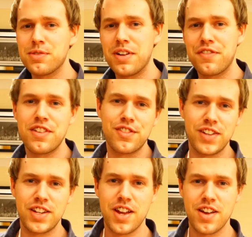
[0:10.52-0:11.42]
to my fifth
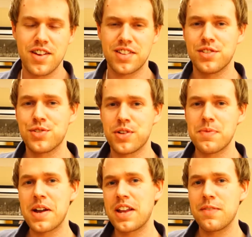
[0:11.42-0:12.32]
video, just talking
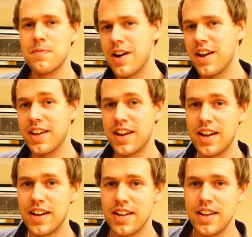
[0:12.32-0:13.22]
about getting
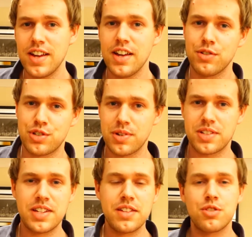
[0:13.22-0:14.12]
my
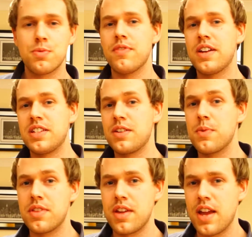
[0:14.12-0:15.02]
restricted instrument rating
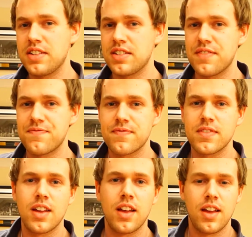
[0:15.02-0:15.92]
with the EASA
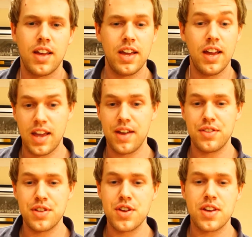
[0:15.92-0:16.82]
here
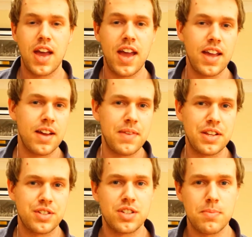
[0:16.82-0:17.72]
in the UK at
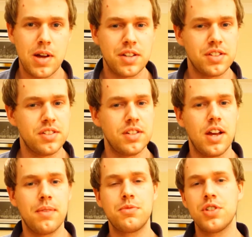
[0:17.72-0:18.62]
Manchester Barton.
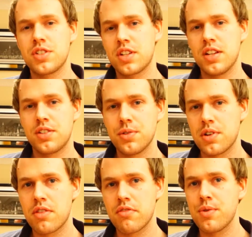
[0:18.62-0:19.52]
I'm just going to talk
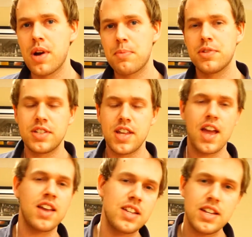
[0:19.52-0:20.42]
you through what happened
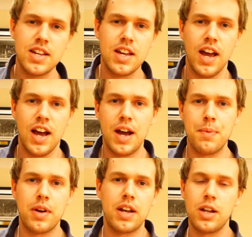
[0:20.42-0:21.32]
today,
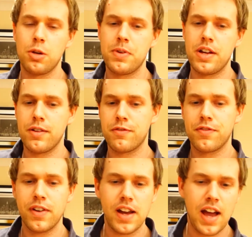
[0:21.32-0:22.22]
a little bit of
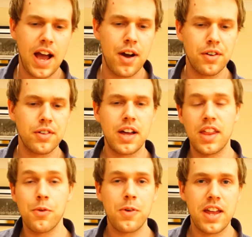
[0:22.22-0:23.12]
how
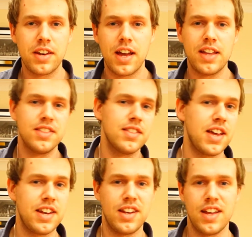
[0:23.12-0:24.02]
that went, and
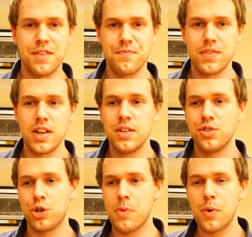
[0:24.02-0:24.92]
then
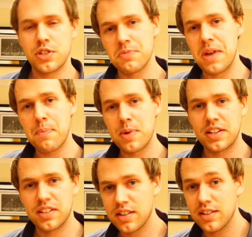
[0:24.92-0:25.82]
talk about what's going to be
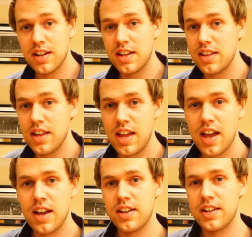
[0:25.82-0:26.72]
happening at
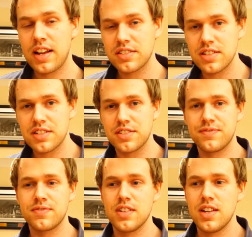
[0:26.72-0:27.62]
in the next
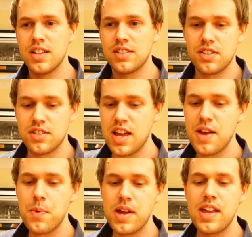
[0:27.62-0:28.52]
lesson. So
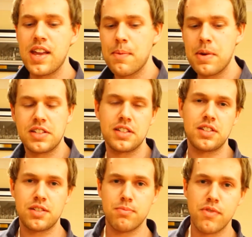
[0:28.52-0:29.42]
today we basically
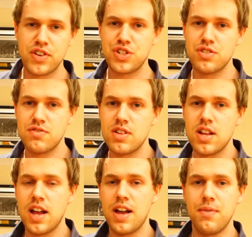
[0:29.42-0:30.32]
did some revision
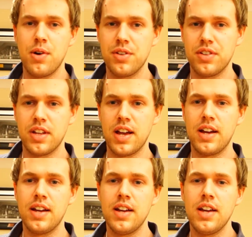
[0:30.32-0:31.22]

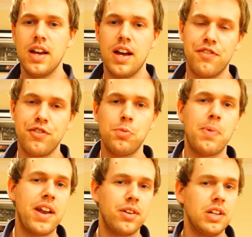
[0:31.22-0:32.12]
on full
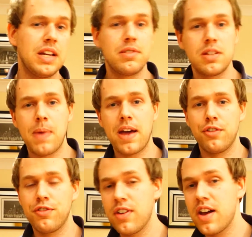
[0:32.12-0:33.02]
panel and limited
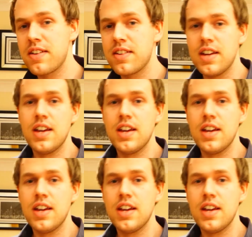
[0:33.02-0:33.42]
panel flight.